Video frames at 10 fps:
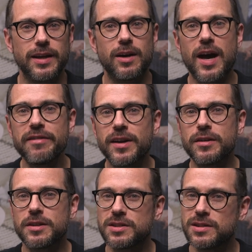Now, I
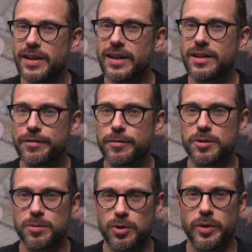found a slight
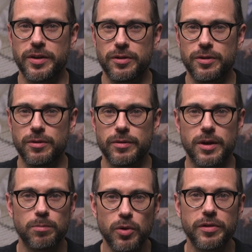difference between the two.
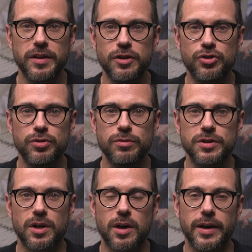Now, both of these shoes
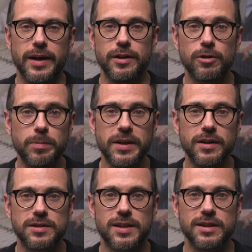are a
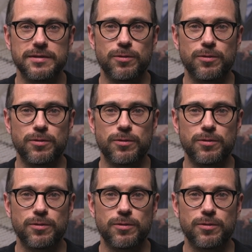European size